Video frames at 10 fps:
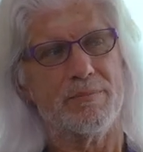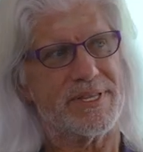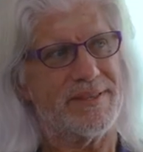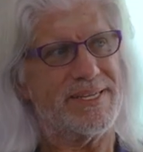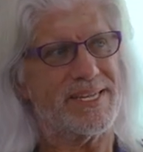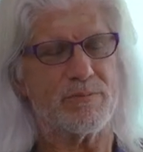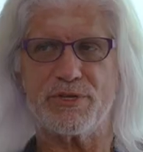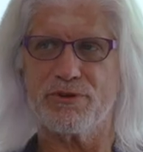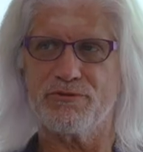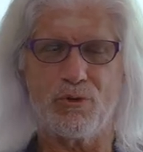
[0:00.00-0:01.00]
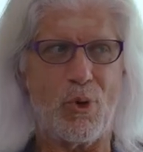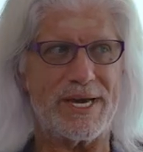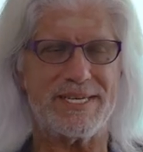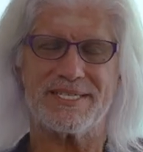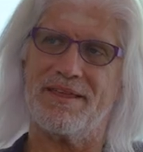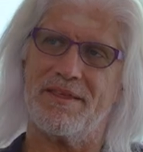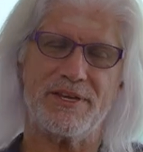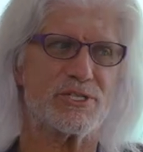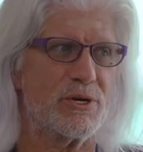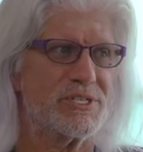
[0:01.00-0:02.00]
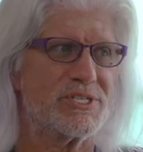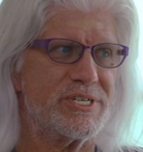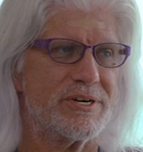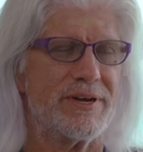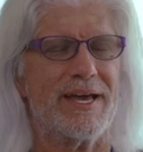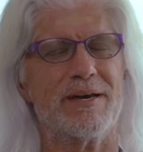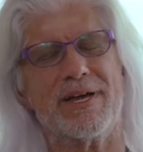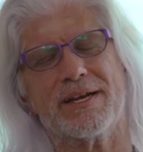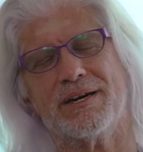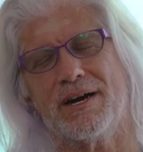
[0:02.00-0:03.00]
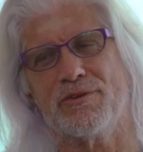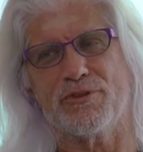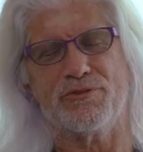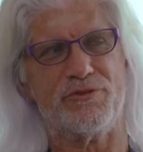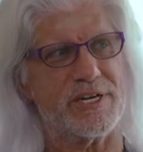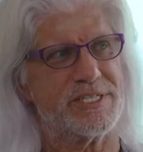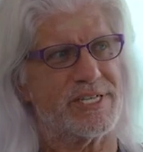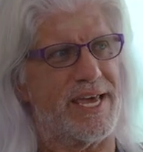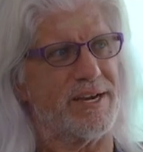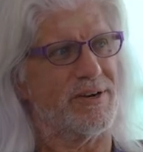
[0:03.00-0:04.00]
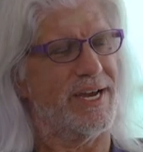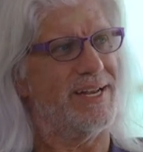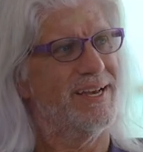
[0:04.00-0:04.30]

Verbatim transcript: But then they said with your voice, and then they showed Siri, and mm -hmm. I'm mm-hmm. like, oh, for fuck's sake, right?